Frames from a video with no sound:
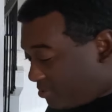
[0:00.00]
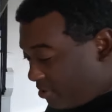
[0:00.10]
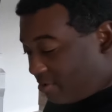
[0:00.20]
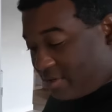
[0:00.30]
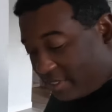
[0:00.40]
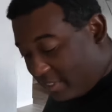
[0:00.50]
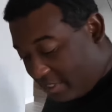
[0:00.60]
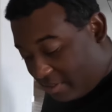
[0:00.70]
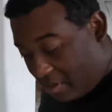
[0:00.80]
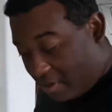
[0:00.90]
on because
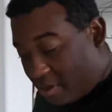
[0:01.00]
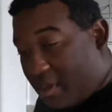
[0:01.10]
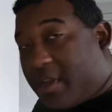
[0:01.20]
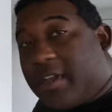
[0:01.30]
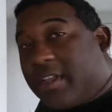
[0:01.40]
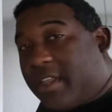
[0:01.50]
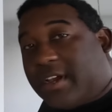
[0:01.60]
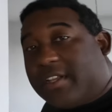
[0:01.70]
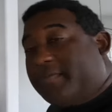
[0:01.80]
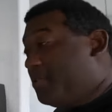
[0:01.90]
this, y'all
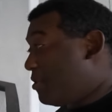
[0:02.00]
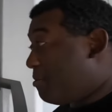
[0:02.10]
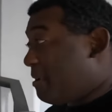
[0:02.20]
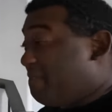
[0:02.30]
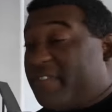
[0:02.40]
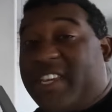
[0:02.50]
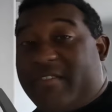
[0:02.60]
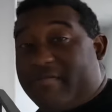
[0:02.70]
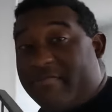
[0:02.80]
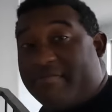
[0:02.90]
this floor hurt my feet.
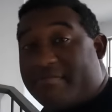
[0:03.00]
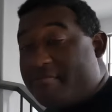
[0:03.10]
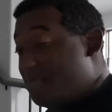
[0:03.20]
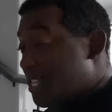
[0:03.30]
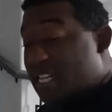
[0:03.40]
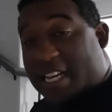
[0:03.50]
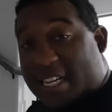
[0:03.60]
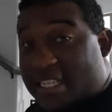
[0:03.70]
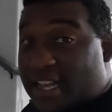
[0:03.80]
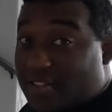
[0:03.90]

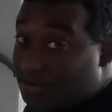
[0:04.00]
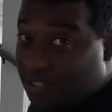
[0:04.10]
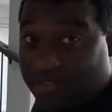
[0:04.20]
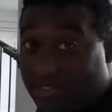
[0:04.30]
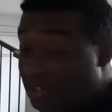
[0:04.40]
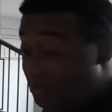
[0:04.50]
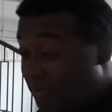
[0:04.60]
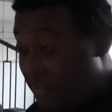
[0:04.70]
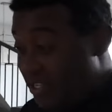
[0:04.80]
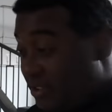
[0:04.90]
Nice house, but this floor hurt my
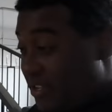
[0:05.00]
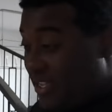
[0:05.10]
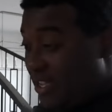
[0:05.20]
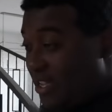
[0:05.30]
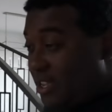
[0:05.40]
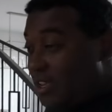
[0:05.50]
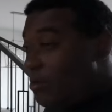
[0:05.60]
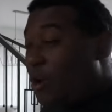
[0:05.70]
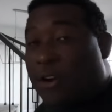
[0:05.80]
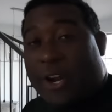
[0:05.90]
feet.
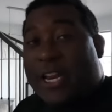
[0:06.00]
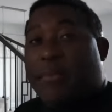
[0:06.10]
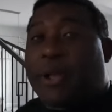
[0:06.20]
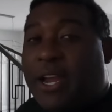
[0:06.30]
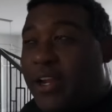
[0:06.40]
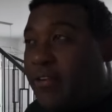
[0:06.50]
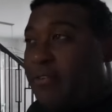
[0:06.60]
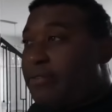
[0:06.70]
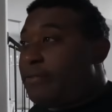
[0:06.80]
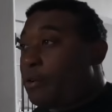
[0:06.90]
Walk on any bare
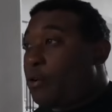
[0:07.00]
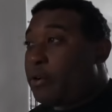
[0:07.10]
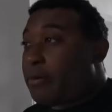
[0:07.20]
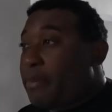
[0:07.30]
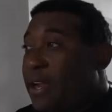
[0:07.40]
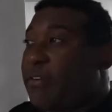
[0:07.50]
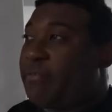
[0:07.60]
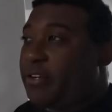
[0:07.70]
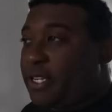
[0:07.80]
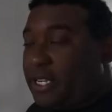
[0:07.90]
floor
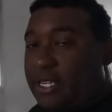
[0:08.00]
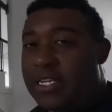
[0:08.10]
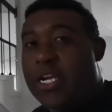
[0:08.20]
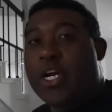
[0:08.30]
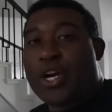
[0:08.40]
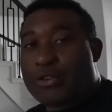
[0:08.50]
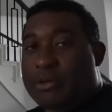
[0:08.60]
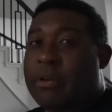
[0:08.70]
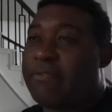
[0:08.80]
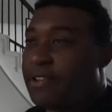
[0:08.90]
barefooted
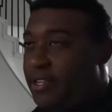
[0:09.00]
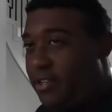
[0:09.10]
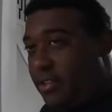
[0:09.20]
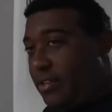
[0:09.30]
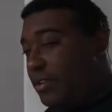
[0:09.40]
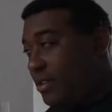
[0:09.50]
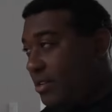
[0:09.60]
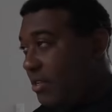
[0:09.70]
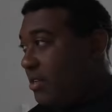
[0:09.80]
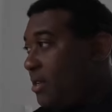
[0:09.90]
hurts my feet.
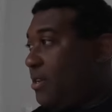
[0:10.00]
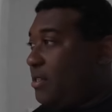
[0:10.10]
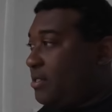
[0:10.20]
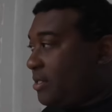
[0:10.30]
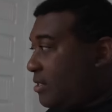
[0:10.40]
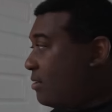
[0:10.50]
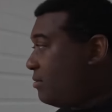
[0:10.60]
So,